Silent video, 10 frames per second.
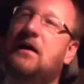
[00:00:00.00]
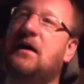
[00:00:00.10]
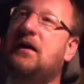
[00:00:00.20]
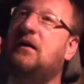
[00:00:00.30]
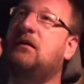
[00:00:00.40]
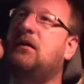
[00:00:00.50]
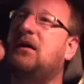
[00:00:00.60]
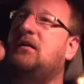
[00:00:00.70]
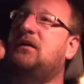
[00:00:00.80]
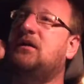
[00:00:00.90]

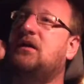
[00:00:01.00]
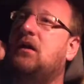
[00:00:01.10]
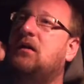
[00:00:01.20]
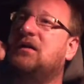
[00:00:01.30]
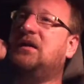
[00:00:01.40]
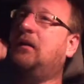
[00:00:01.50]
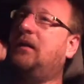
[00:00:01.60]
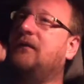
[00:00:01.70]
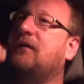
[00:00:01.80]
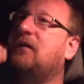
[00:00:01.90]
And also,
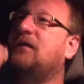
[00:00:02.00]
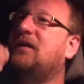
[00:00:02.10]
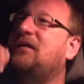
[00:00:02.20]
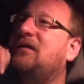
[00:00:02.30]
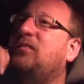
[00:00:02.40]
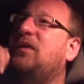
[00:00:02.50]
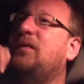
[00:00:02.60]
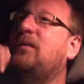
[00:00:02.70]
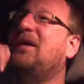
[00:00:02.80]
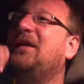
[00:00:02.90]
as far as the
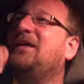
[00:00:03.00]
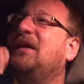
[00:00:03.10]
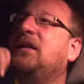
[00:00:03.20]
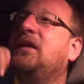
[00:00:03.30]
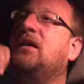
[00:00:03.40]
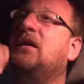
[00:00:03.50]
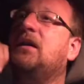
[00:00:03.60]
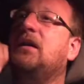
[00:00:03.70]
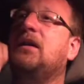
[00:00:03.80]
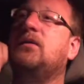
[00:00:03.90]
prepper mindset,
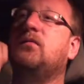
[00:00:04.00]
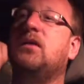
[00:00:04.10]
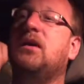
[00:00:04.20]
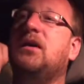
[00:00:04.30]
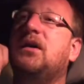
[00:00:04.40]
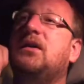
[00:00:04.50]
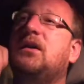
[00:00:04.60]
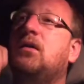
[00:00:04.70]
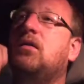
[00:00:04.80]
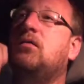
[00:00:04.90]
it's really good
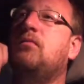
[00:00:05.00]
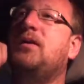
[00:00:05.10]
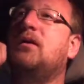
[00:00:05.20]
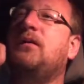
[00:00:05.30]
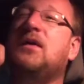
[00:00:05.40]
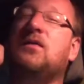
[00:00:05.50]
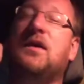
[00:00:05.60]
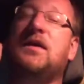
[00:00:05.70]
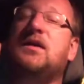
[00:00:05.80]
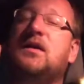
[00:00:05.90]
to build these
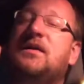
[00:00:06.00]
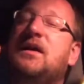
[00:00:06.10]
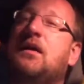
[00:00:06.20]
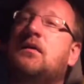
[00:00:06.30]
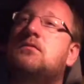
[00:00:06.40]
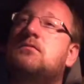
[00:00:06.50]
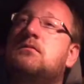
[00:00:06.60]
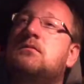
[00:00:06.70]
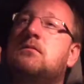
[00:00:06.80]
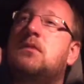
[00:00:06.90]
relationships now,
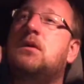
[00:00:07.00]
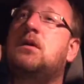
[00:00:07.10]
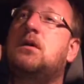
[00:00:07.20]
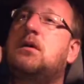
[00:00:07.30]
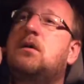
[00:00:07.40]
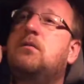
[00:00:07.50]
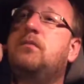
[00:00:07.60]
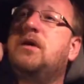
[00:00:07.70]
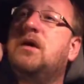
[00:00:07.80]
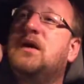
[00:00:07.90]

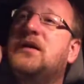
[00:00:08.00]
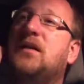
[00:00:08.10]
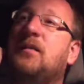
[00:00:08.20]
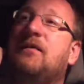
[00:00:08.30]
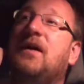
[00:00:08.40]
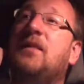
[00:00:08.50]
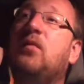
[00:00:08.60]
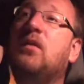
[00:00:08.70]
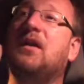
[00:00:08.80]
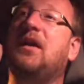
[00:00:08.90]
because they're going to be very
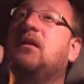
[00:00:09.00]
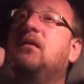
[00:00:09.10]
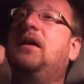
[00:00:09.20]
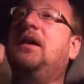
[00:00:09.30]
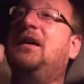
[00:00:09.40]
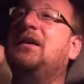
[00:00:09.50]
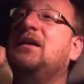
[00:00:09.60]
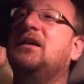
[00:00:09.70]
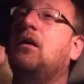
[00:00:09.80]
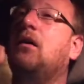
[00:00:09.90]
important later. And
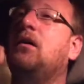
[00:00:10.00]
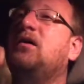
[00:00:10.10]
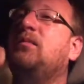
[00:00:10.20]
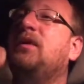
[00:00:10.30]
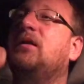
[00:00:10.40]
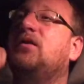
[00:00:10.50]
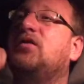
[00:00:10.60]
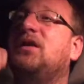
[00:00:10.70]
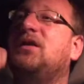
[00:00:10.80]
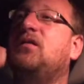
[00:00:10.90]
it's hard to build
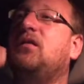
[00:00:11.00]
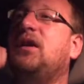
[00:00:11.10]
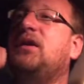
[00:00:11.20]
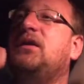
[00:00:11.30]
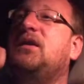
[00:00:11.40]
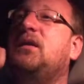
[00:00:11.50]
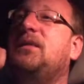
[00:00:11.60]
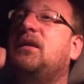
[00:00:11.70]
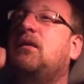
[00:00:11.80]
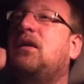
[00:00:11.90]
trusting relationships
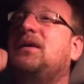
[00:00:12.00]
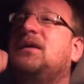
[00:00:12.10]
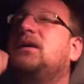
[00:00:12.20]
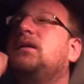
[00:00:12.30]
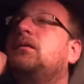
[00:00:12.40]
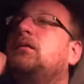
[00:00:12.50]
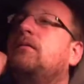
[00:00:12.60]
in a crisis.